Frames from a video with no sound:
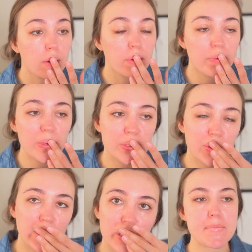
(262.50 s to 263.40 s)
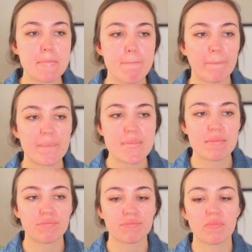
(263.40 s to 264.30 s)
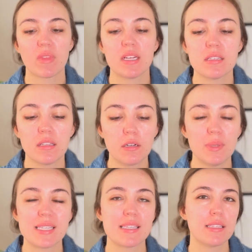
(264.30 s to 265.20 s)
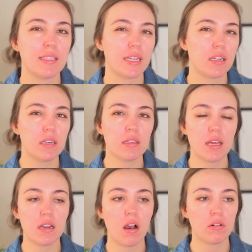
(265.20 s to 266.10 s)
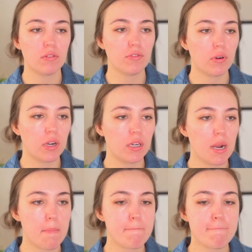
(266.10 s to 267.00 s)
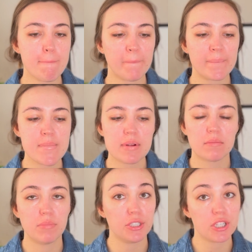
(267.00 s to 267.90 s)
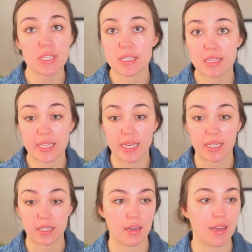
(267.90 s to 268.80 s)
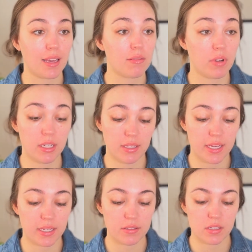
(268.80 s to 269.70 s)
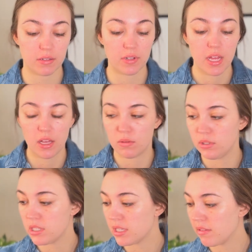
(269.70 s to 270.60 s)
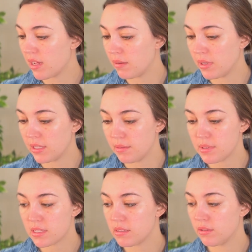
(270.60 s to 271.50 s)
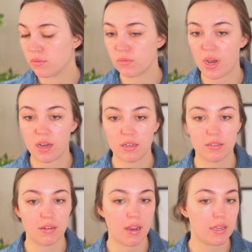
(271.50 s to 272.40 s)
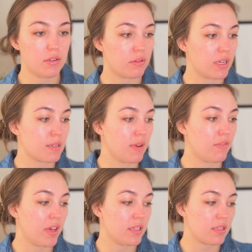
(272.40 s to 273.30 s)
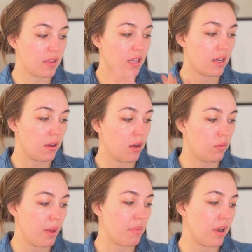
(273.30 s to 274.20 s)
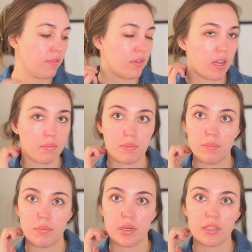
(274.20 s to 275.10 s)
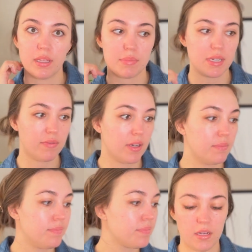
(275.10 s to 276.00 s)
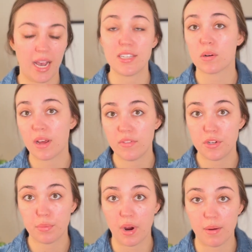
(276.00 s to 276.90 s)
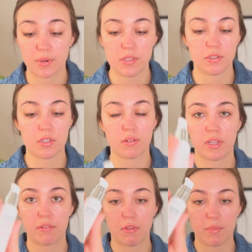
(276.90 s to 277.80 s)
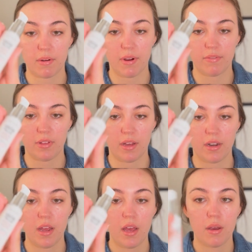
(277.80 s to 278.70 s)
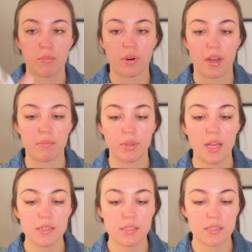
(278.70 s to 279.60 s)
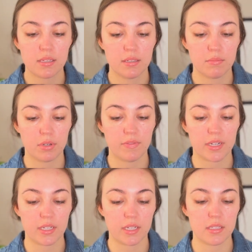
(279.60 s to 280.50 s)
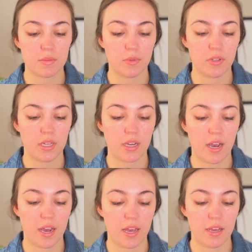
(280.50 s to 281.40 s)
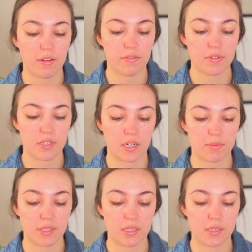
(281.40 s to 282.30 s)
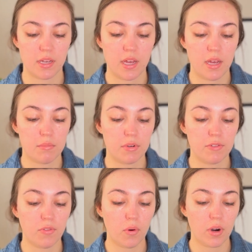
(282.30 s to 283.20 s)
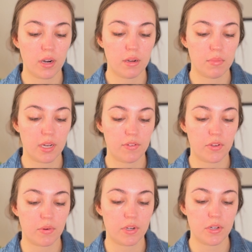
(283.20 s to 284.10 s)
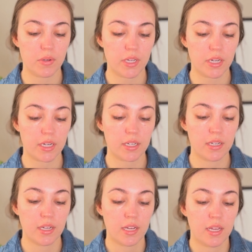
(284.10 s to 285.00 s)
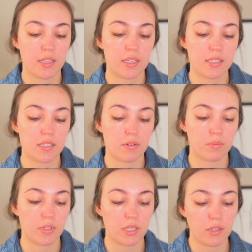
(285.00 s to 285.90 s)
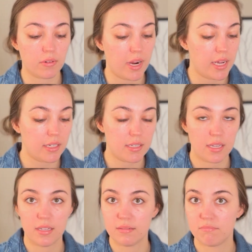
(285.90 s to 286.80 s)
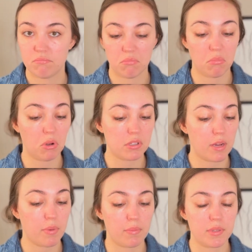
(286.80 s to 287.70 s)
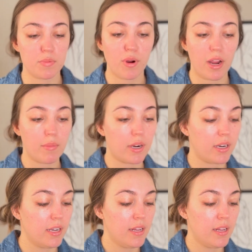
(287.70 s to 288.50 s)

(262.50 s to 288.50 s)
Feels really good. It's a little bit slicker than Aquaphor, but just as thick. I like it. So we'll just leave that on my lips while I do the rest of my face, and then I'll wipe it off when I put lip stuff on. I don't have a new primer, so just going in with my Revlon Prime Plus, perfecting and smoothing. I've talked about this before, but if you are new here, this is a really great multi-purpose primer.